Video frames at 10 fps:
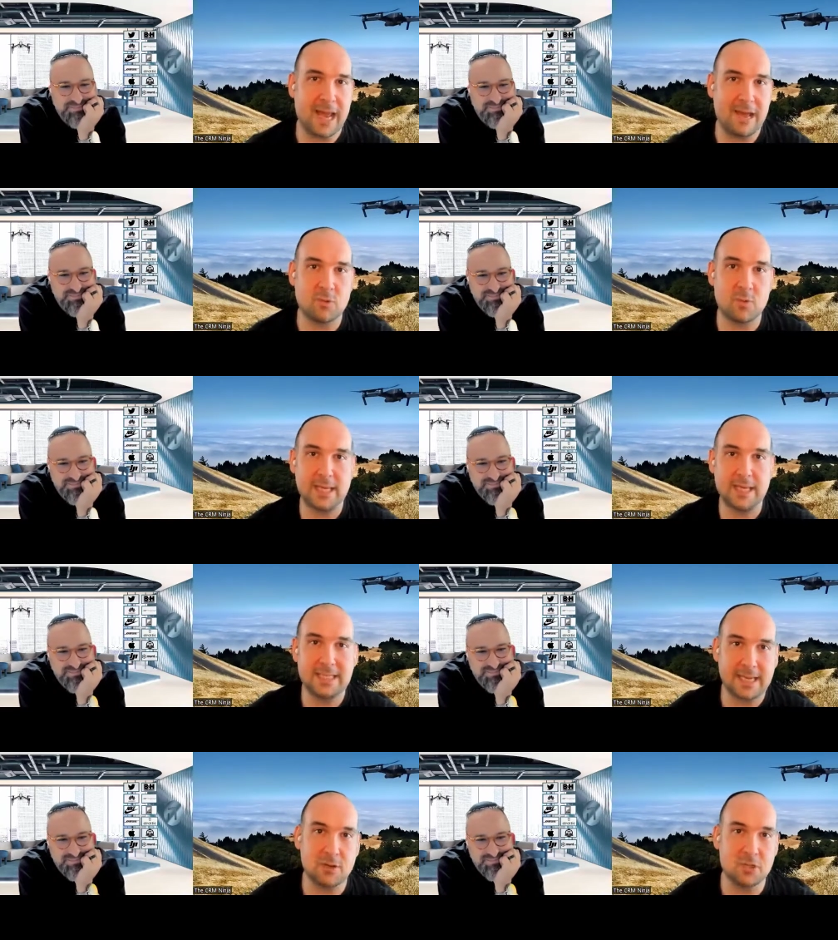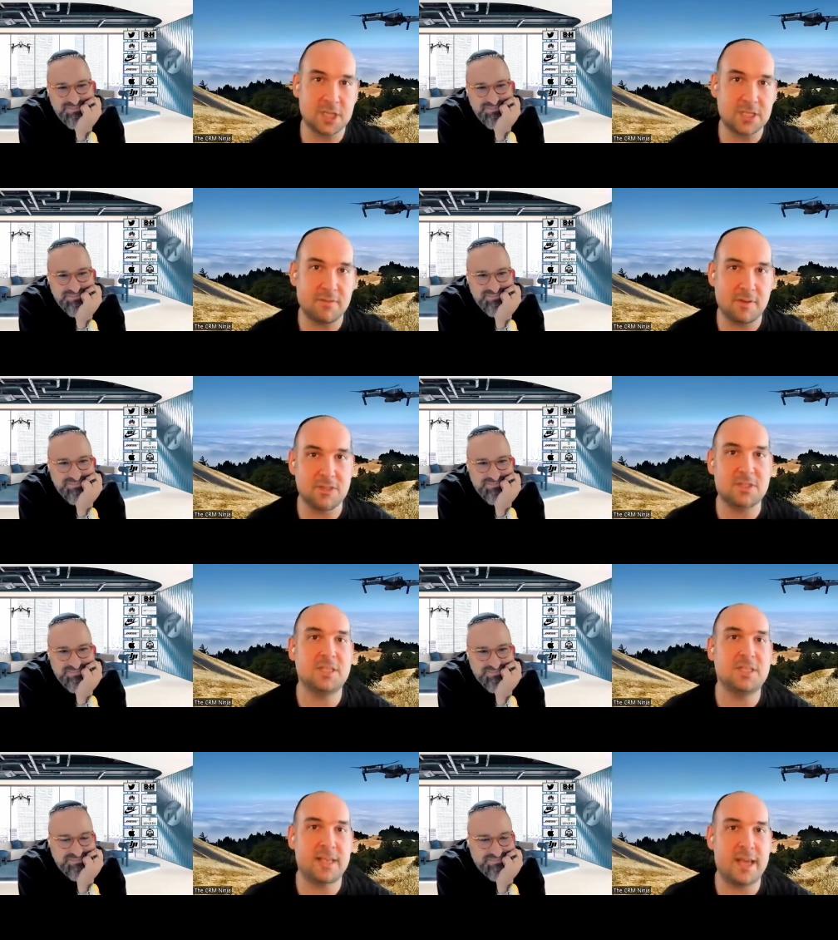Speaker 1: and how quickly technology has advanced
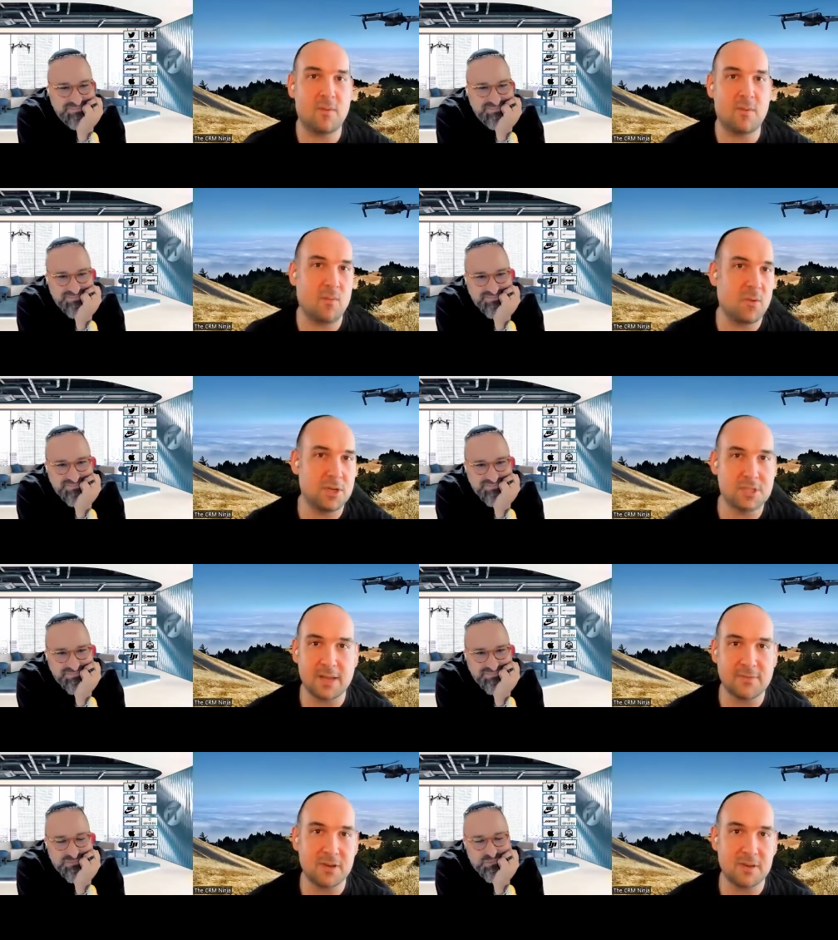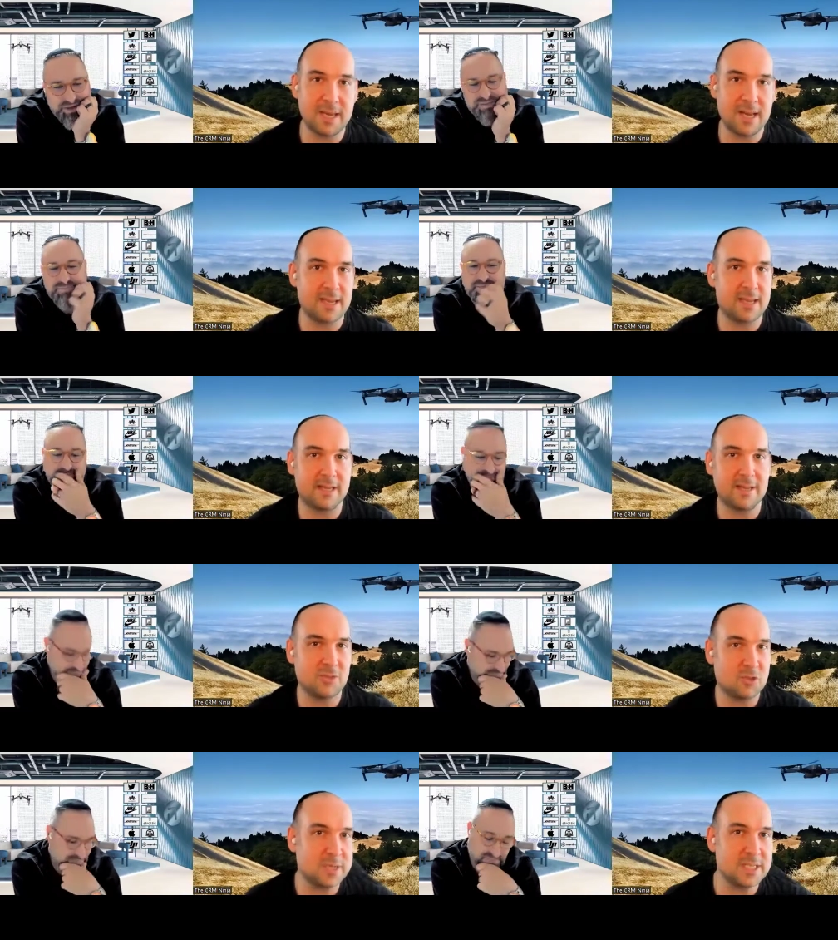since then. What is life going to be like in even
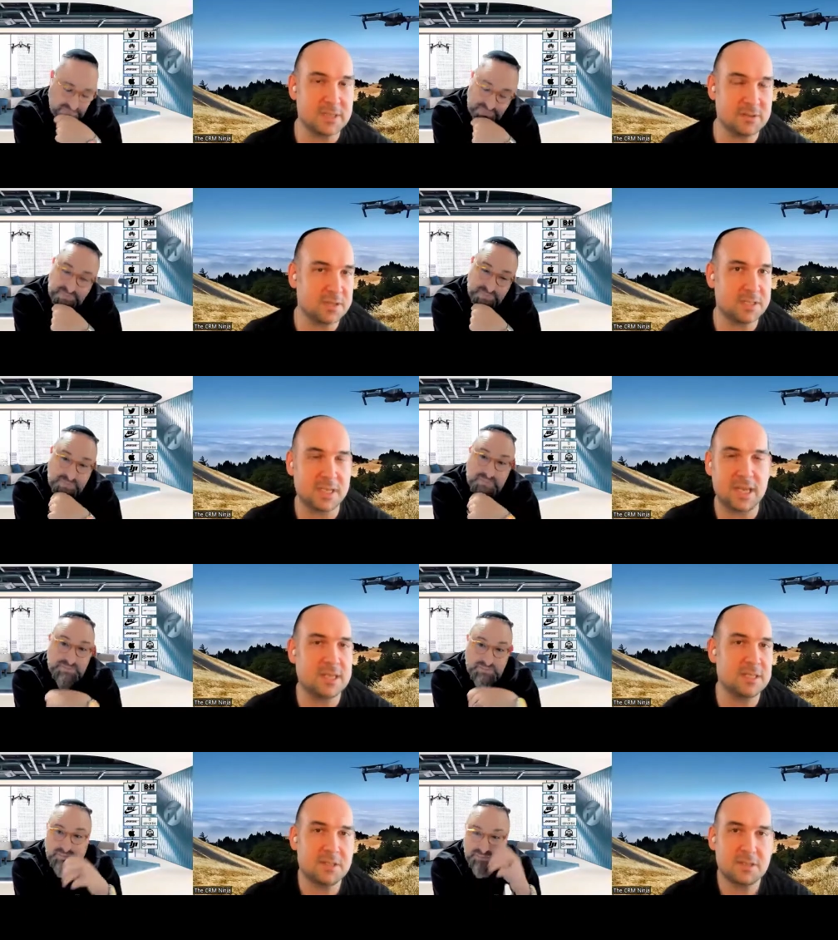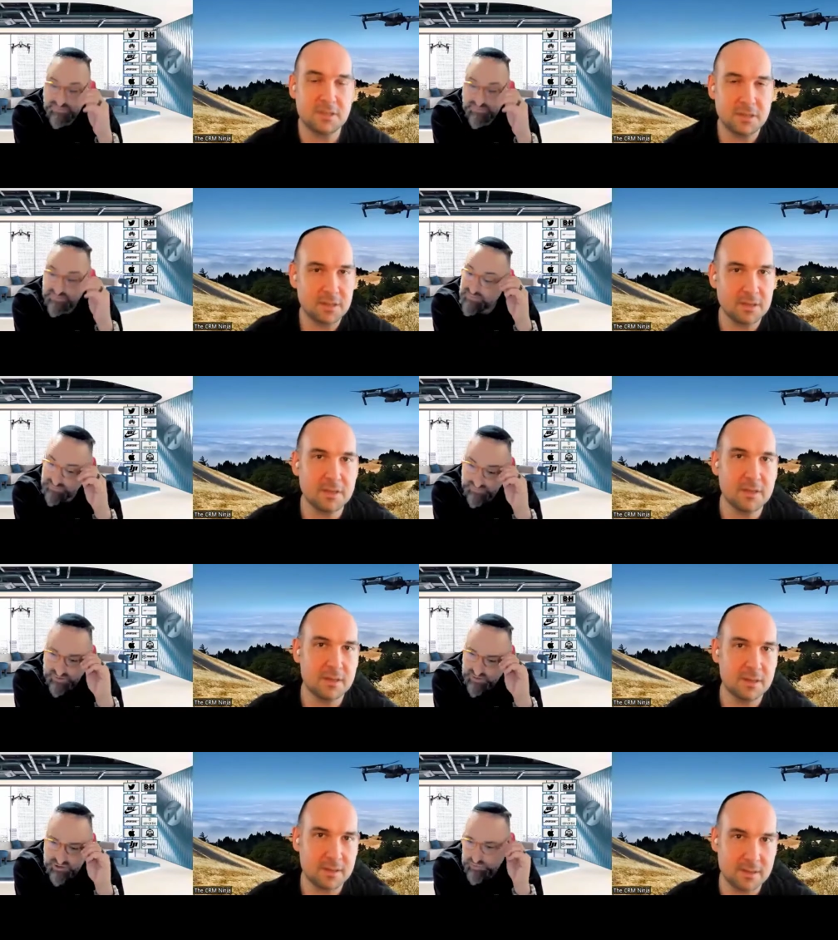20 or 30 years?
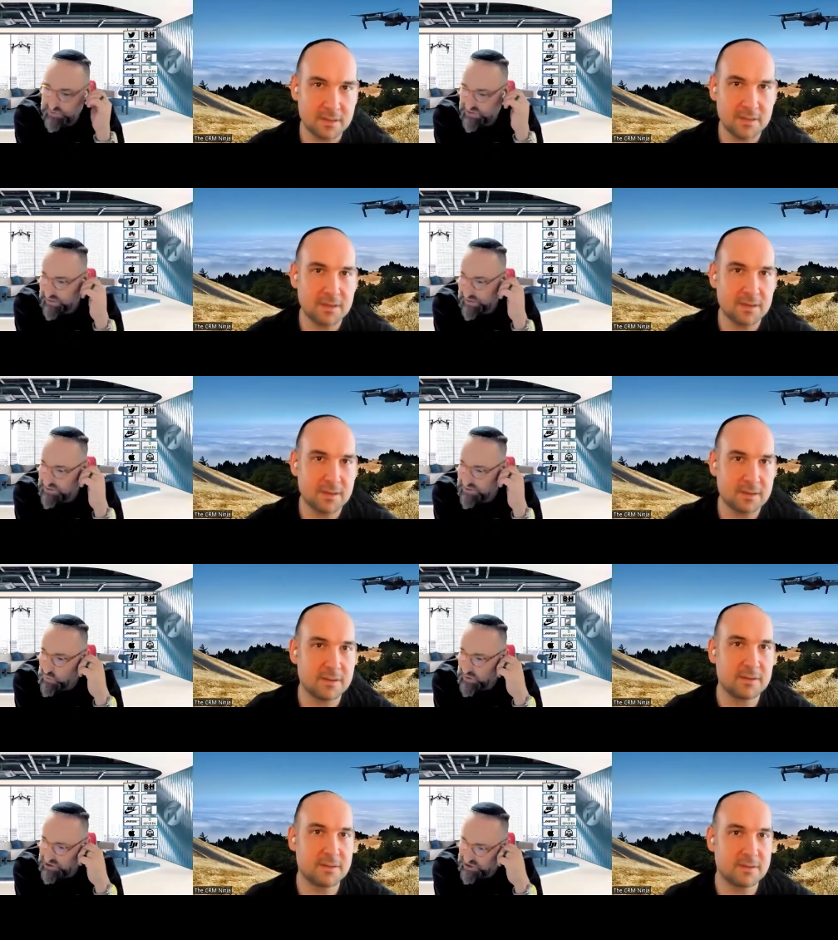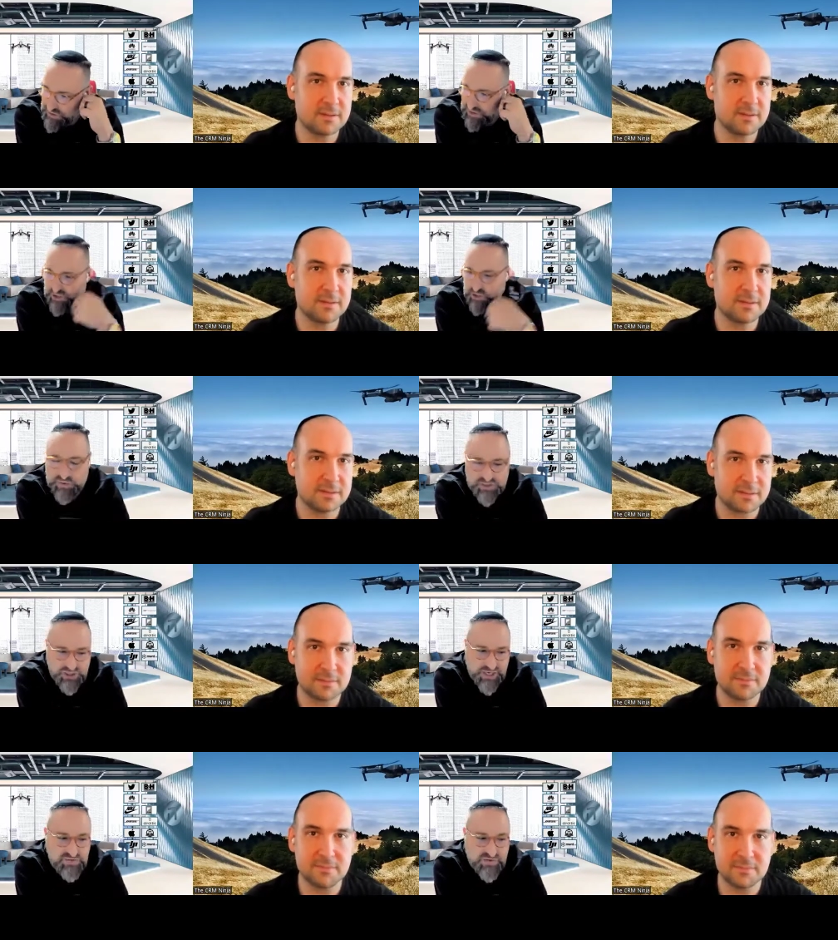
Speaker 2: 100%. There's no question things are going to change
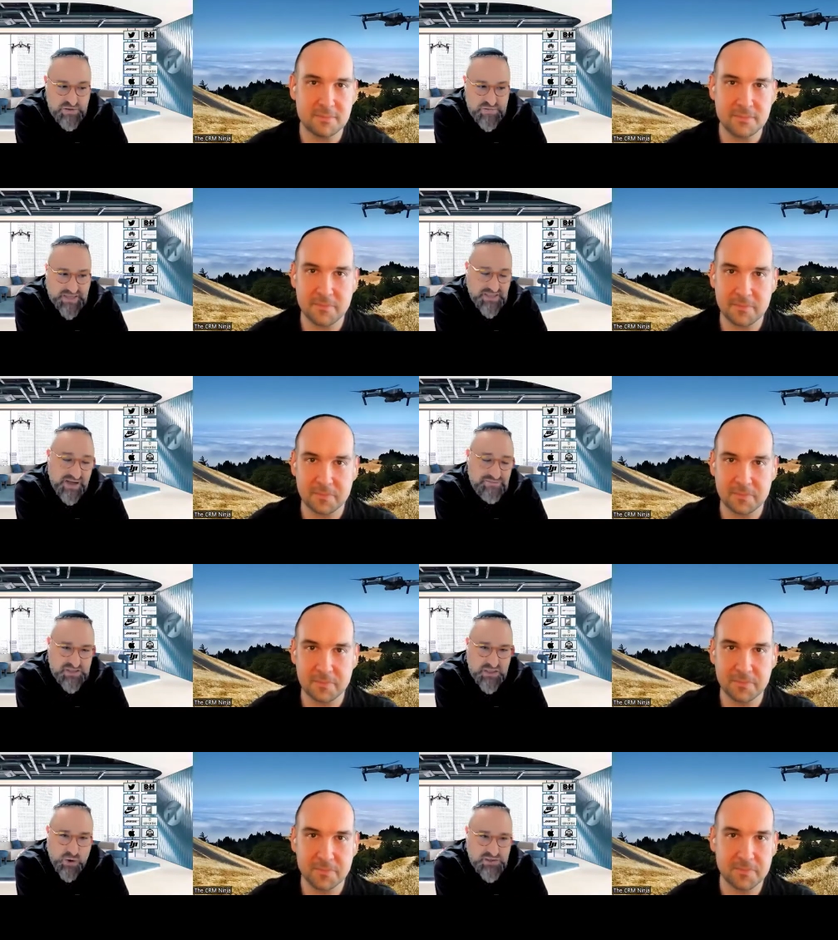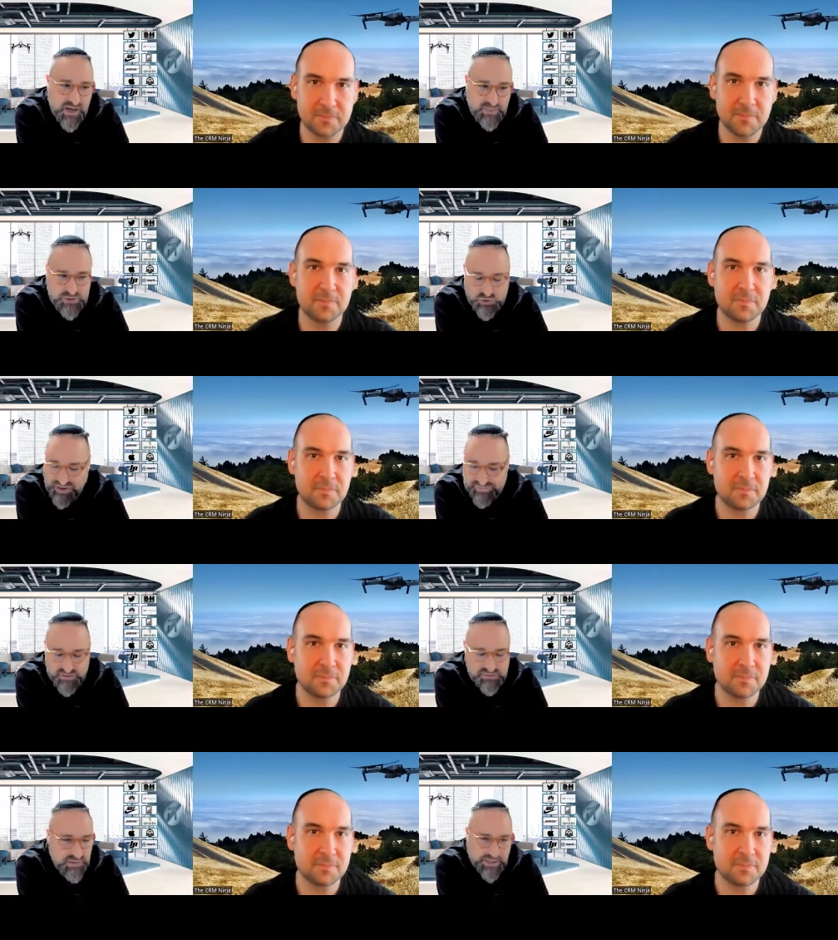very fast. Obviously, autonomous driving,
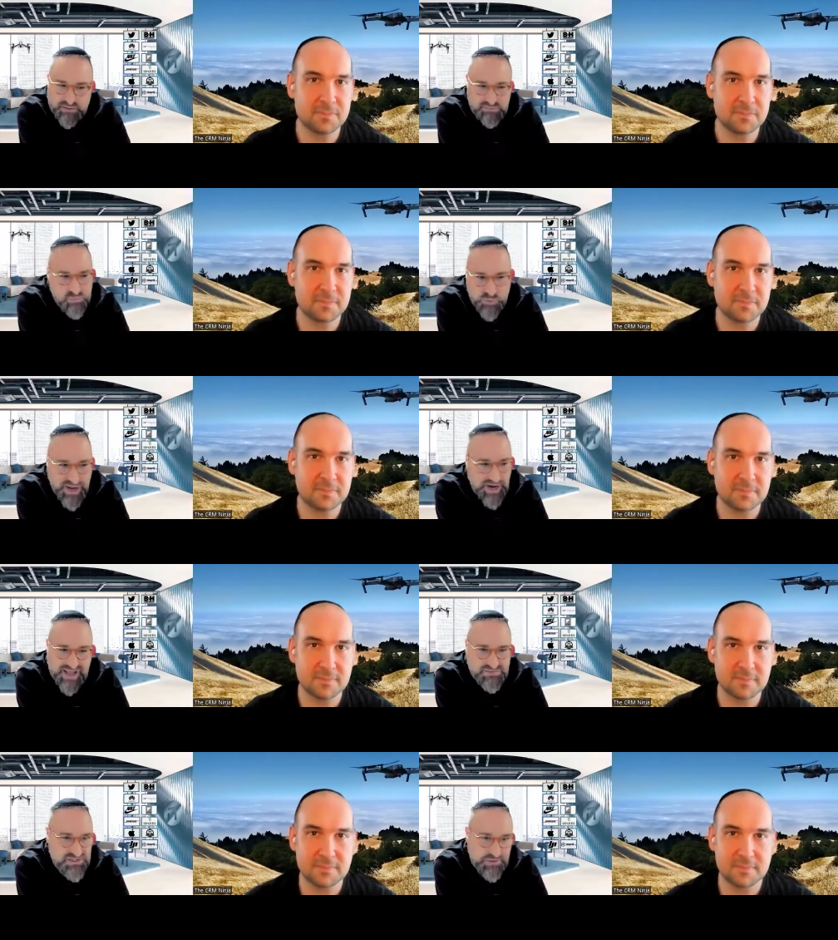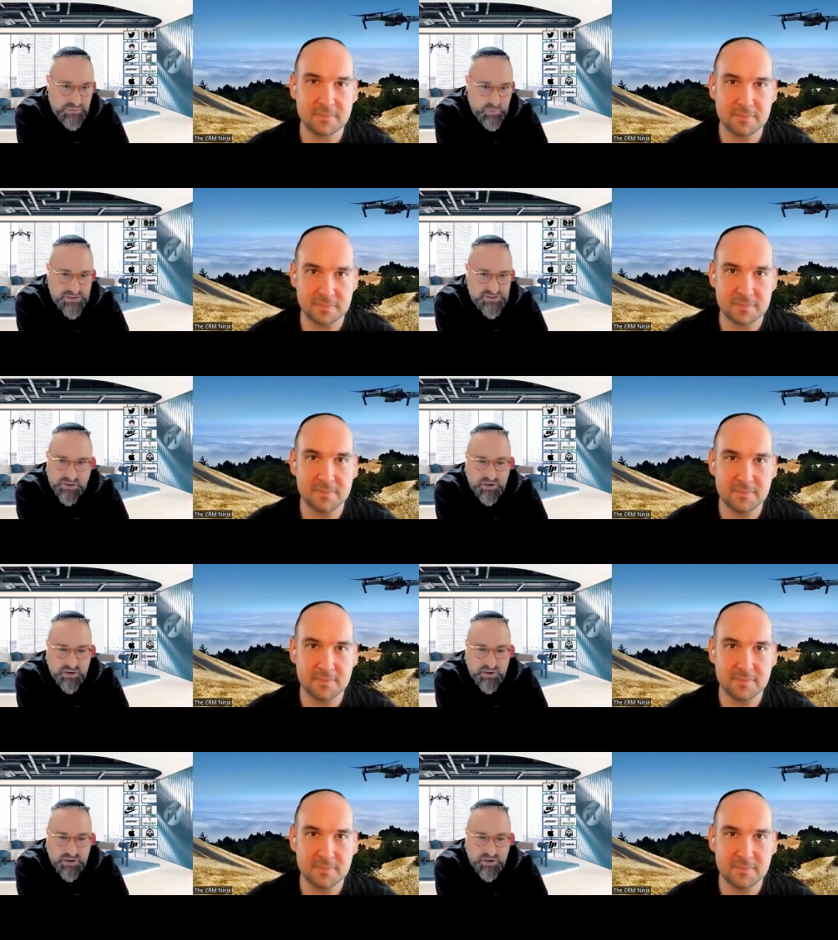like we're not going to have steering wheels in our